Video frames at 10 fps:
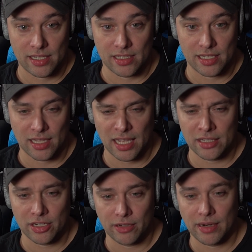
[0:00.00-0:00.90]
To then
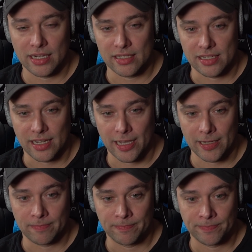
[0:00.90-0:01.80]
turn around and
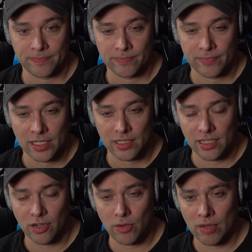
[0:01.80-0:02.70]
say, you
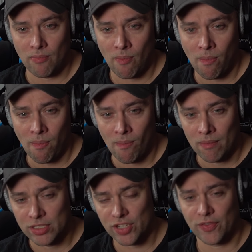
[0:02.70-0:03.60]
know what?
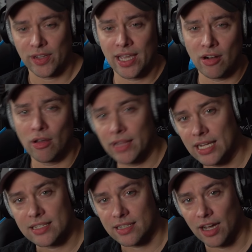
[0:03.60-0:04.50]
Just forget all
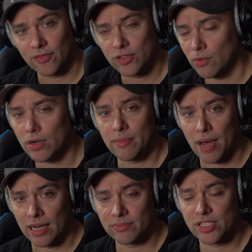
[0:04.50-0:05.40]
that stuff. Don't worry
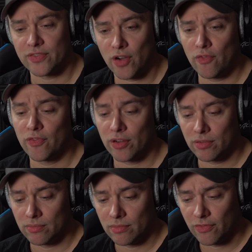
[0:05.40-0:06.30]
about it. Just vote for
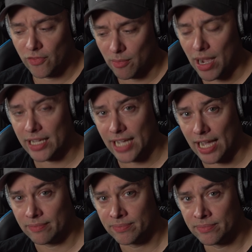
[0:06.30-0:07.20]
my
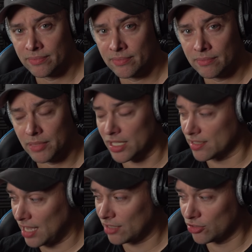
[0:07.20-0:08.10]
guy because
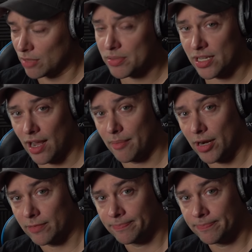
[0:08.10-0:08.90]
Donald Trump is a nightmare.